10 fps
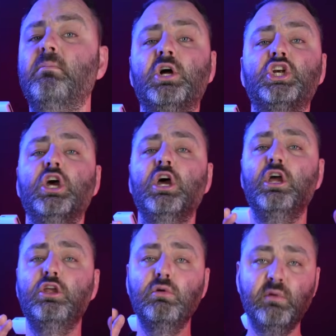much
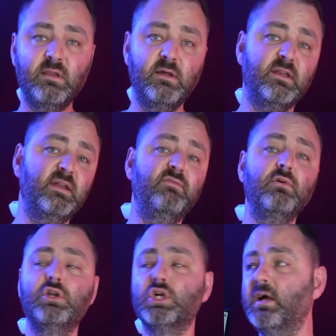useless if
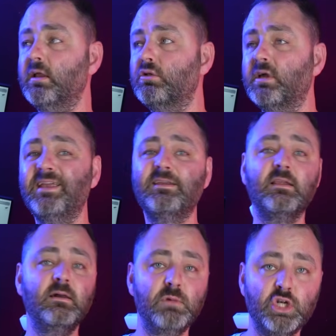you're trying to get
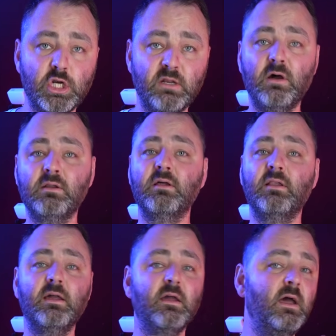telemetry data
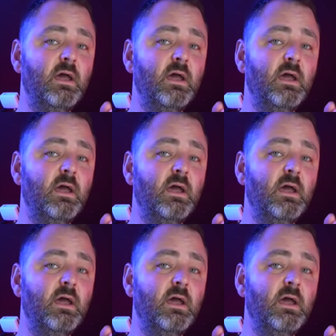like